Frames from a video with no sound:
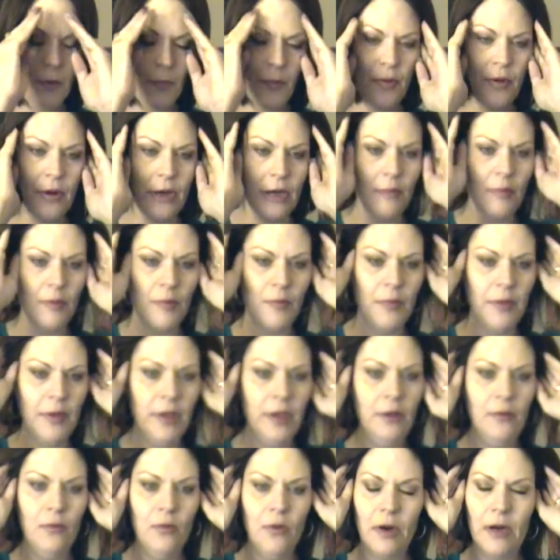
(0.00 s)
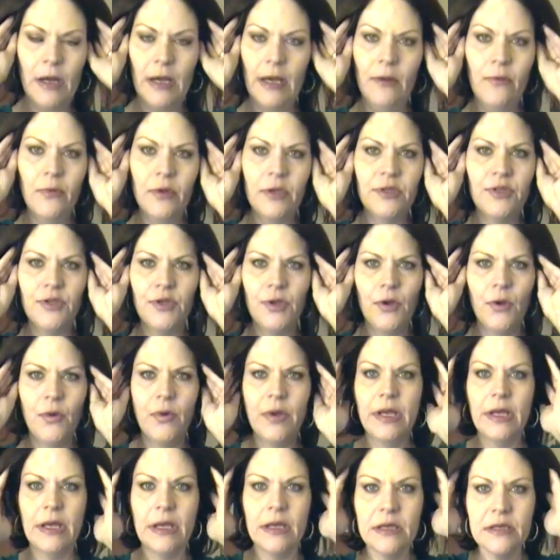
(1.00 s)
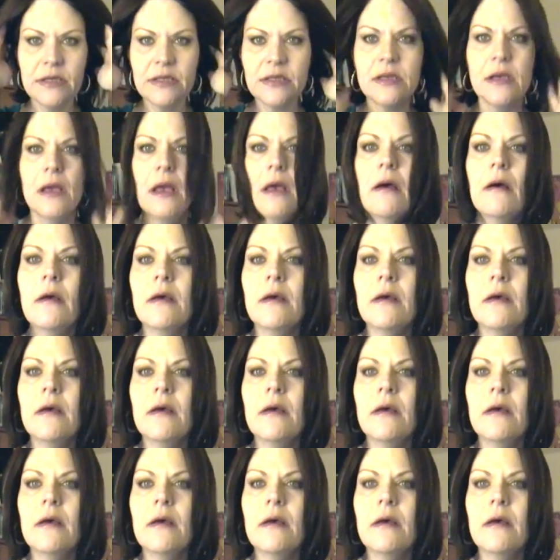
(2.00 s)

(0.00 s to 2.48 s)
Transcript: probably what I would do is